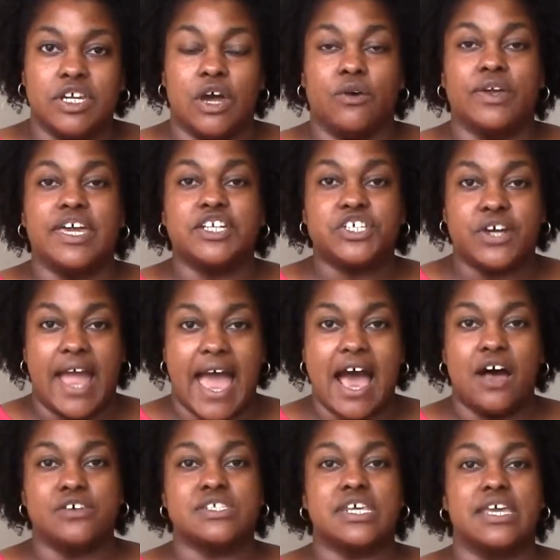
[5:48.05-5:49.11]
get your
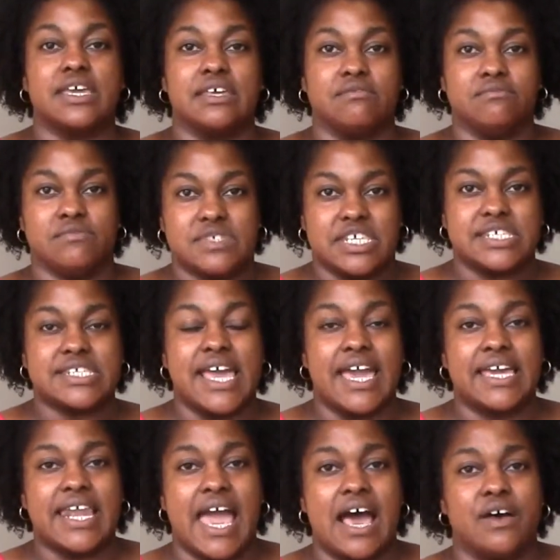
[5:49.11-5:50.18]
housing and
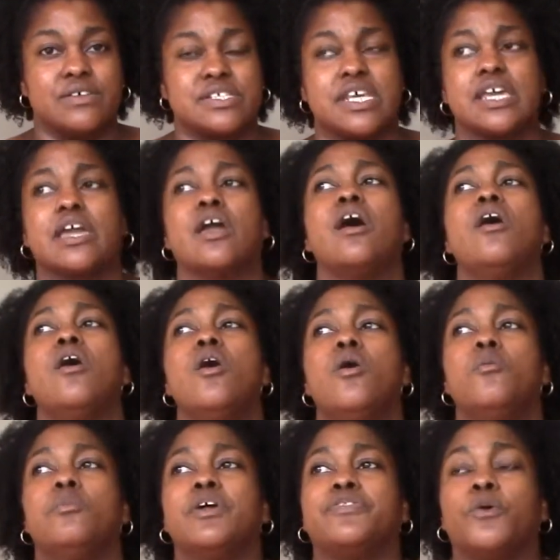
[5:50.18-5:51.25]
sustain housing.
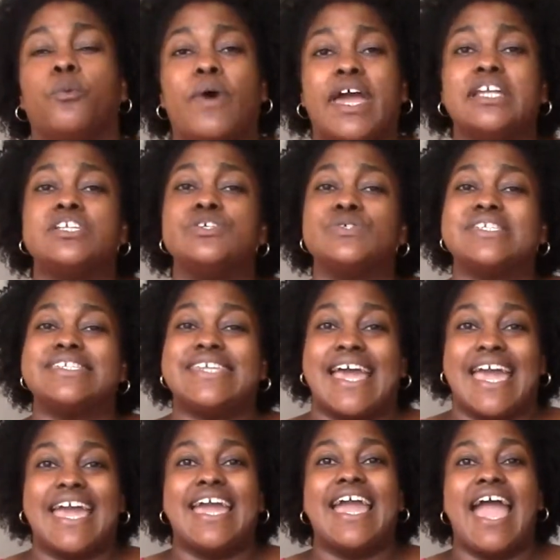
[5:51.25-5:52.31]
But the way to
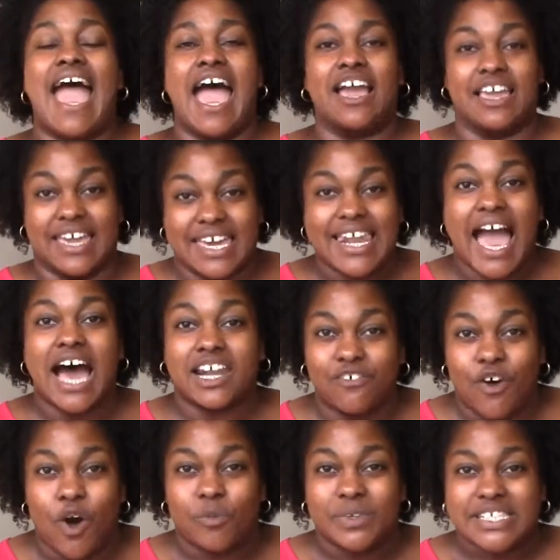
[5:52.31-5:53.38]
get out of
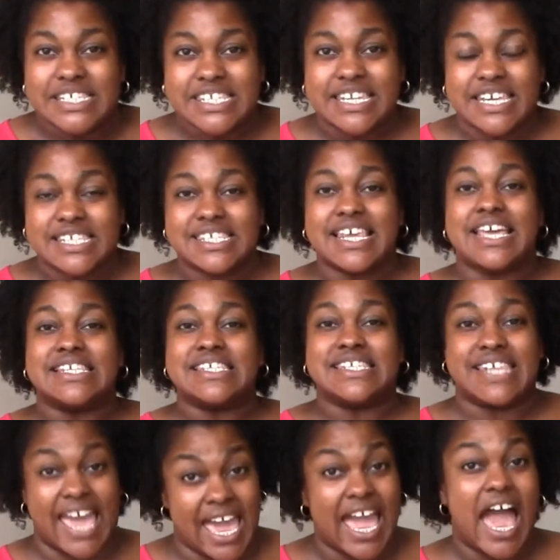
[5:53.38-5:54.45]
homelessness and
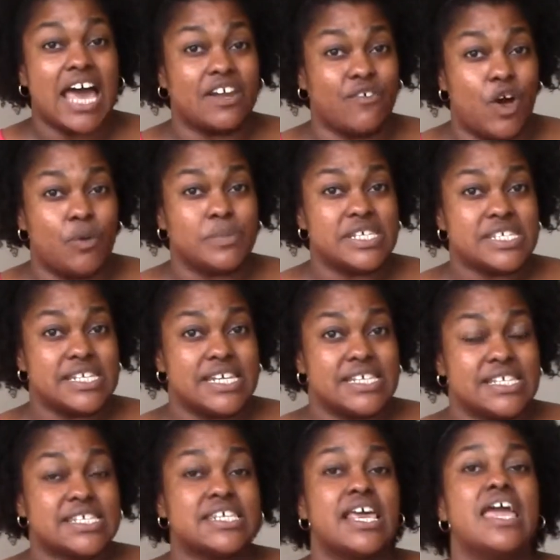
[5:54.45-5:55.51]
stay out of
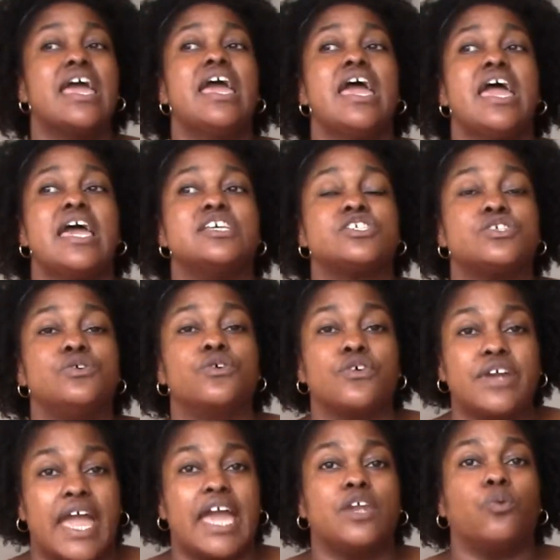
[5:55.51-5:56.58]
homelessness is to
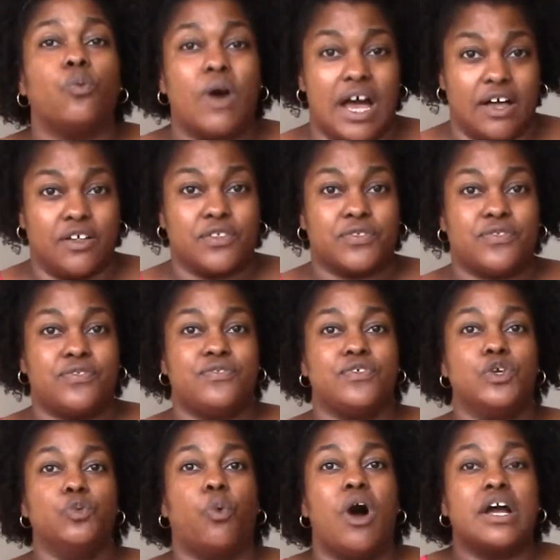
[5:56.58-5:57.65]
create wealth.
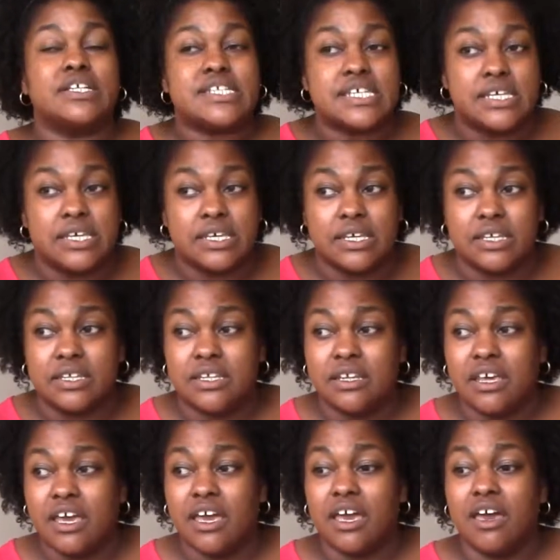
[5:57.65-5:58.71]
You want to
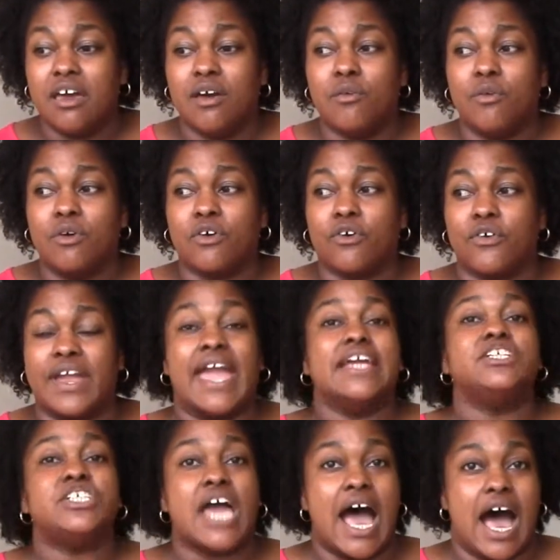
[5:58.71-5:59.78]

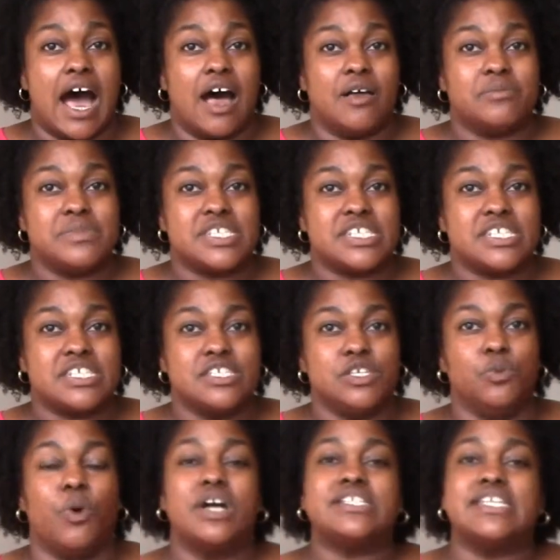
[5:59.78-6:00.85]
create jobs. You
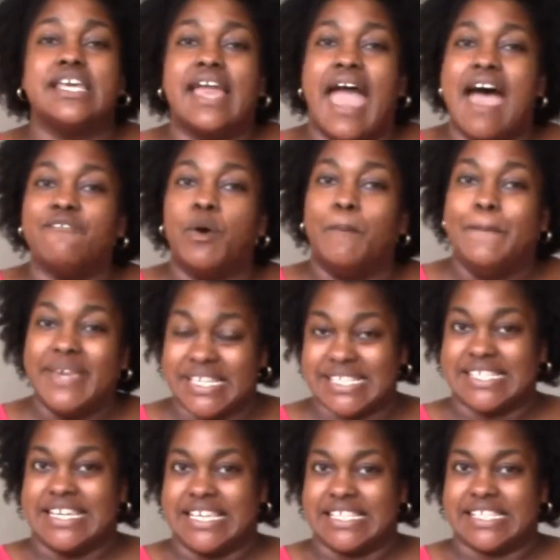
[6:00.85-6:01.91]
want to have a
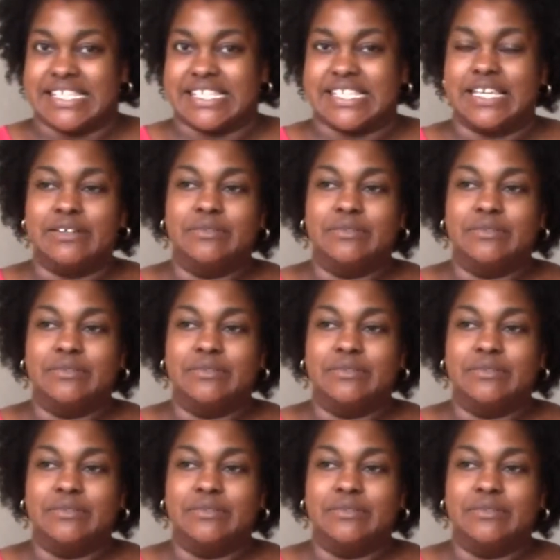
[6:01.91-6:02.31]
business.